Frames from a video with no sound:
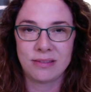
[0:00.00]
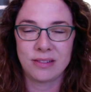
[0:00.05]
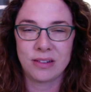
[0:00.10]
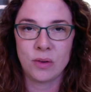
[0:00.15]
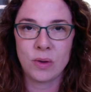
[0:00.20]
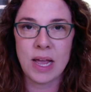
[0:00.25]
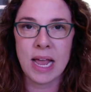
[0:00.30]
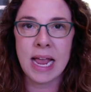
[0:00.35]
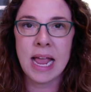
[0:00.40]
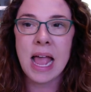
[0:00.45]

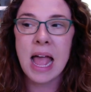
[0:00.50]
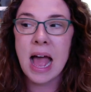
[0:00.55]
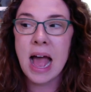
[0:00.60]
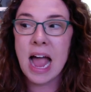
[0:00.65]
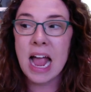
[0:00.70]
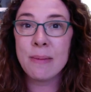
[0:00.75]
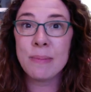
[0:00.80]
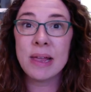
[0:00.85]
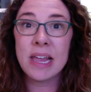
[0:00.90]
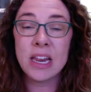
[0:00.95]
Okay,
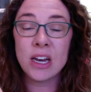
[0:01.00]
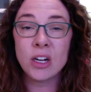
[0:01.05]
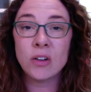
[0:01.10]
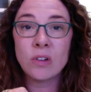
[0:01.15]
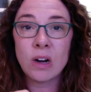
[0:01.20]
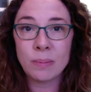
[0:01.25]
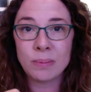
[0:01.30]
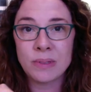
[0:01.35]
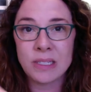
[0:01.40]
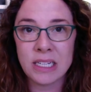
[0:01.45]
I'm
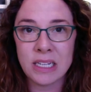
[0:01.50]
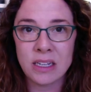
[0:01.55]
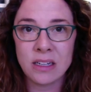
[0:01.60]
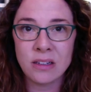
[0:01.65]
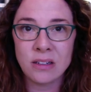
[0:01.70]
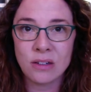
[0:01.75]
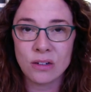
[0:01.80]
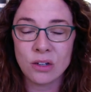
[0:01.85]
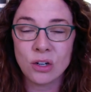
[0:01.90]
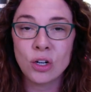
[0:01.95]

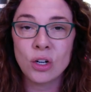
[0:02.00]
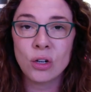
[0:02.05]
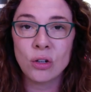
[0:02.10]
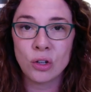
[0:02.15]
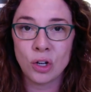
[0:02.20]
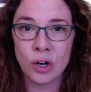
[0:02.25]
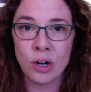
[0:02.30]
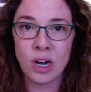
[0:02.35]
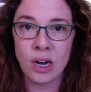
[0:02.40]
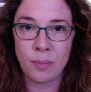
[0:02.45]
interrupting her
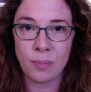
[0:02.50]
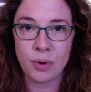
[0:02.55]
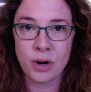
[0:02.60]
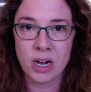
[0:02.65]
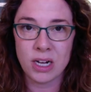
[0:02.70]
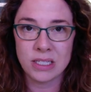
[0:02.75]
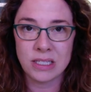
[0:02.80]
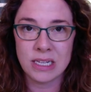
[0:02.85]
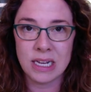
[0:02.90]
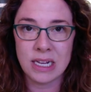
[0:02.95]
learning
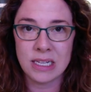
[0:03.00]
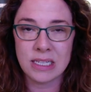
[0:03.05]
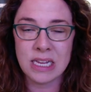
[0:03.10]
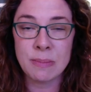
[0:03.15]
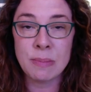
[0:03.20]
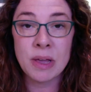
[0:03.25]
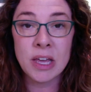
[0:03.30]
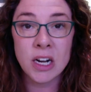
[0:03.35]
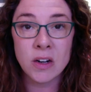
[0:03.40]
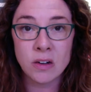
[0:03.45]
process.
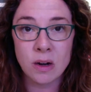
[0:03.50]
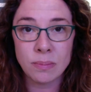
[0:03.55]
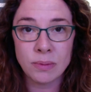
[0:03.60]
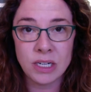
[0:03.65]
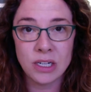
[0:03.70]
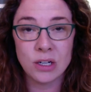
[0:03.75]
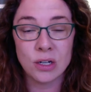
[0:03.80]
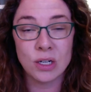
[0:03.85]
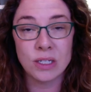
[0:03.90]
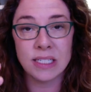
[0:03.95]
I'm
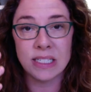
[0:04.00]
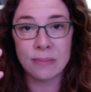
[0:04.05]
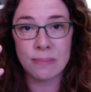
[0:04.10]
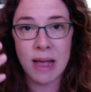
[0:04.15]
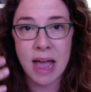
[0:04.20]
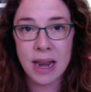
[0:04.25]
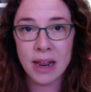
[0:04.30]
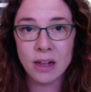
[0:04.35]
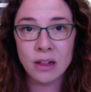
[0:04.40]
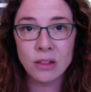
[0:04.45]
interrupting her
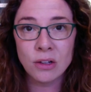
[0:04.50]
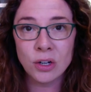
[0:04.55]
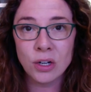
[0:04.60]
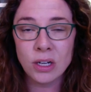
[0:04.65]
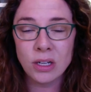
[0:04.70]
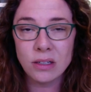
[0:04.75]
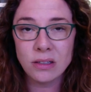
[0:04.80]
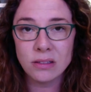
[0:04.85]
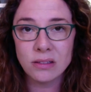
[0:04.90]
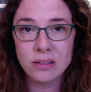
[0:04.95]
somatic
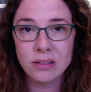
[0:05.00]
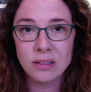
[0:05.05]
learning.